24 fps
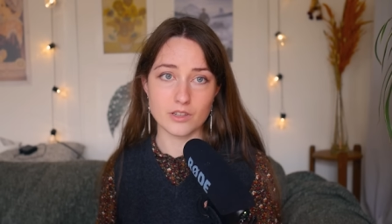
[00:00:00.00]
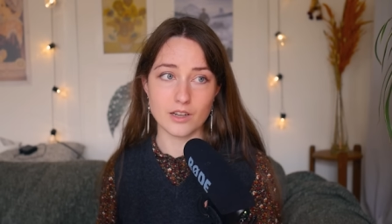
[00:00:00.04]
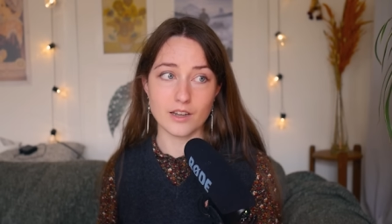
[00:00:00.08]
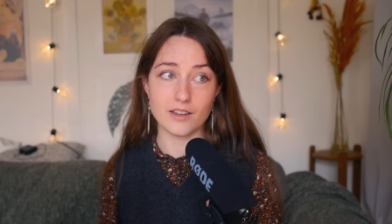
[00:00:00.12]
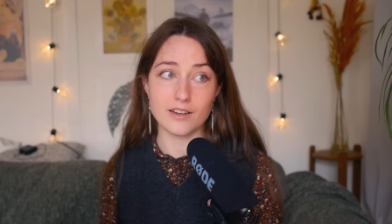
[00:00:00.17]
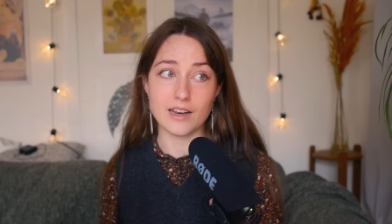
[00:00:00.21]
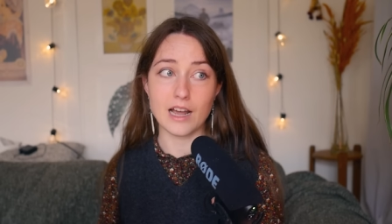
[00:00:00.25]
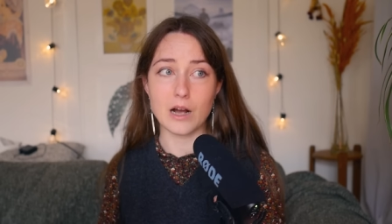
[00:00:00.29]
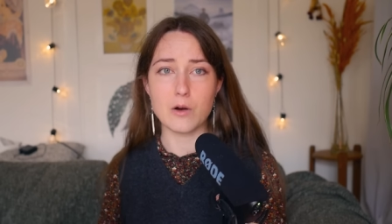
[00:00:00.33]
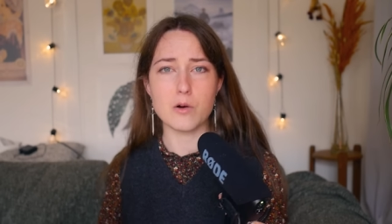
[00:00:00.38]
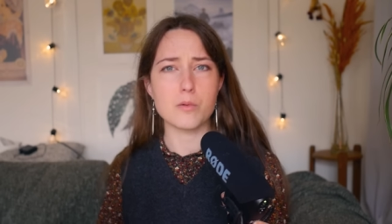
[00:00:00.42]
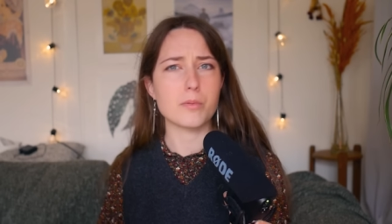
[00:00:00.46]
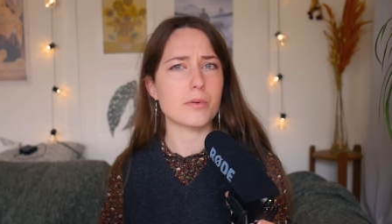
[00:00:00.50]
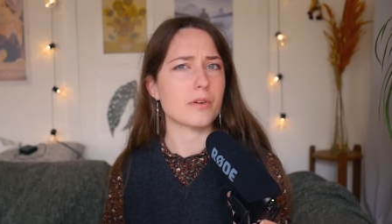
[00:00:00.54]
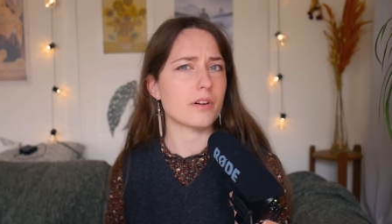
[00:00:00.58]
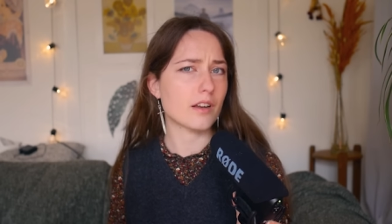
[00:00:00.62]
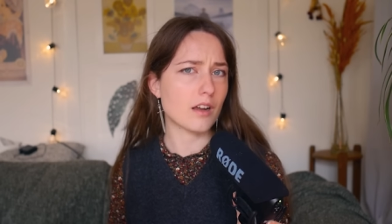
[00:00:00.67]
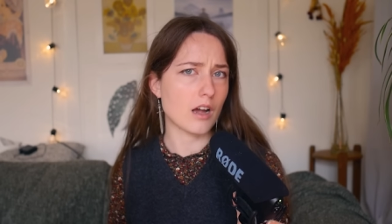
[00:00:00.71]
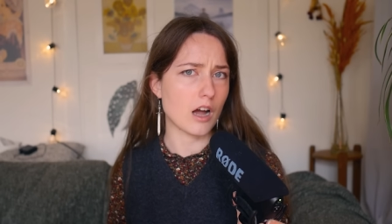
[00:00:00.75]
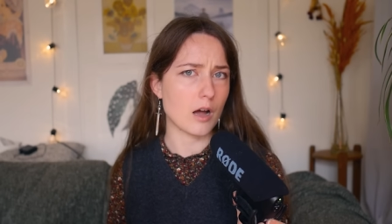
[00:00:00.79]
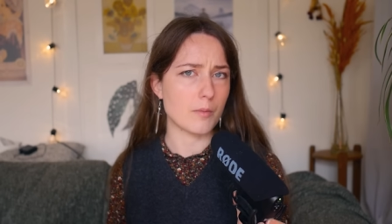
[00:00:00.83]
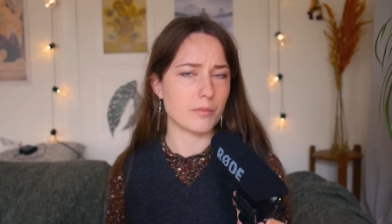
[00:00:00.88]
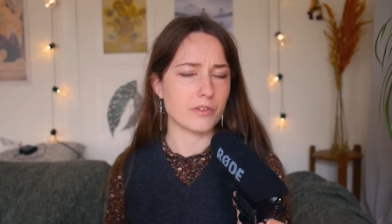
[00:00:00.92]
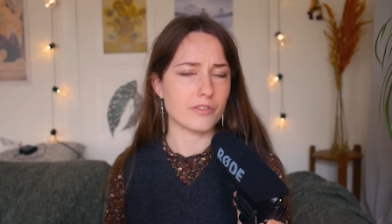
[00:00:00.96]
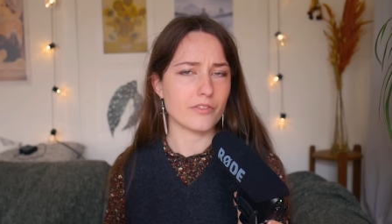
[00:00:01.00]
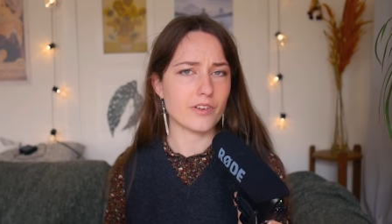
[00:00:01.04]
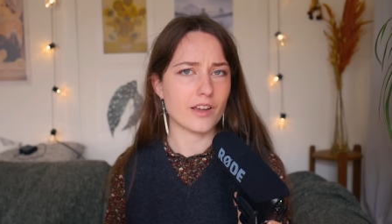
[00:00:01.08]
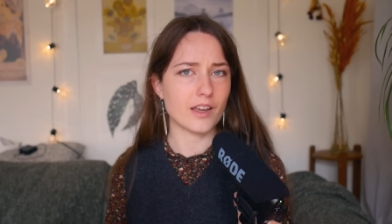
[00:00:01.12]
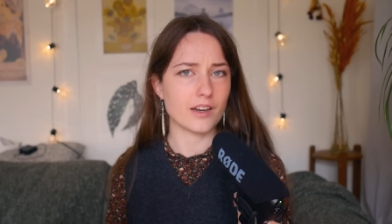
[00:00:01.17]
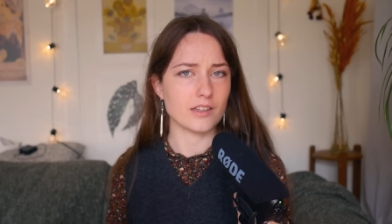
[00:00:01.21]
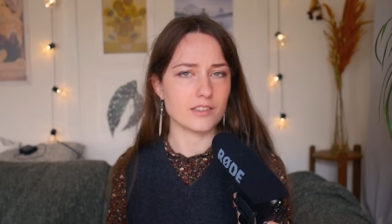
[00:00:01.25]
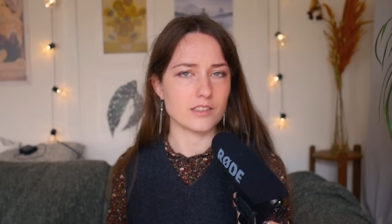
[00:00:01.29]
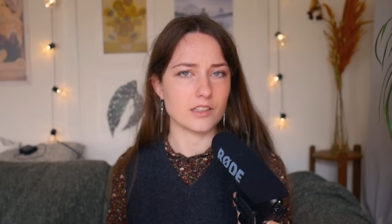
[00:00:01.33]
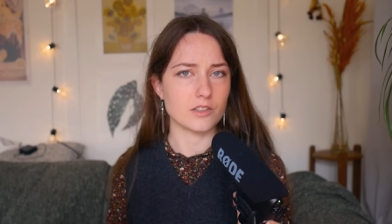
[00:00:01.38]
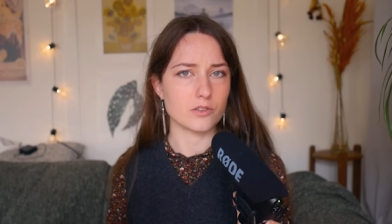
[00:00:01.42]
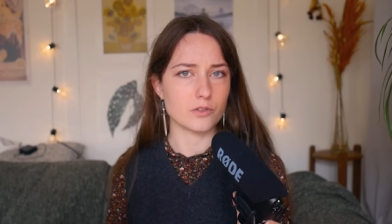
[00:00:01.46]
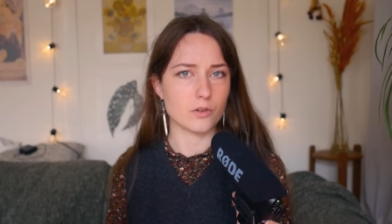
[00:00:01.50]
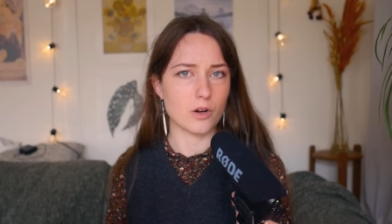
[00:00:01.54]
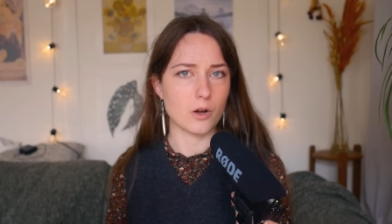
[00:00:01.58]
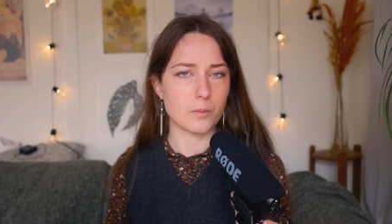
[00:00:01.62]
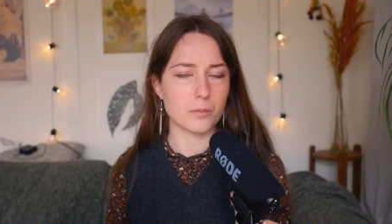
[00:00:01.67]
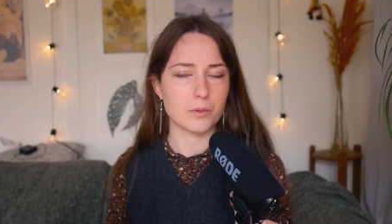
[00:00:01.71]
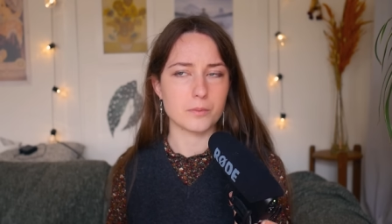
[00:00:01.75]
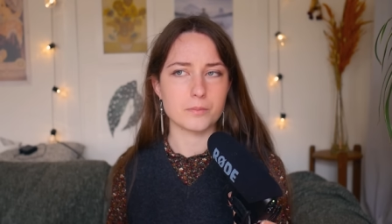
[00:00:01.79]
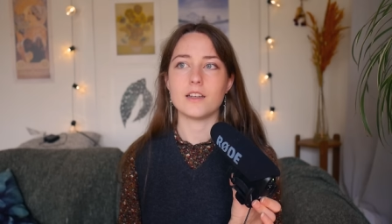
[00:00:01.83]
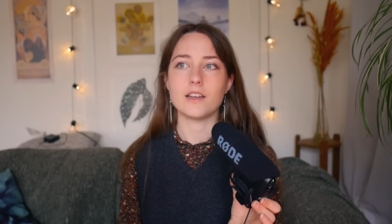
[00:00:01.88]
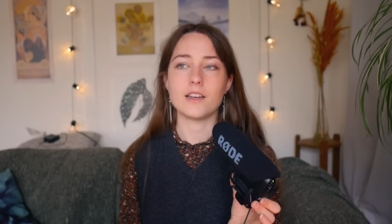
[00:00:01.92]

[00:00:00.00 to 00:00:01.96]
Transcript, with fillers: and now a pretty common fantasy trope.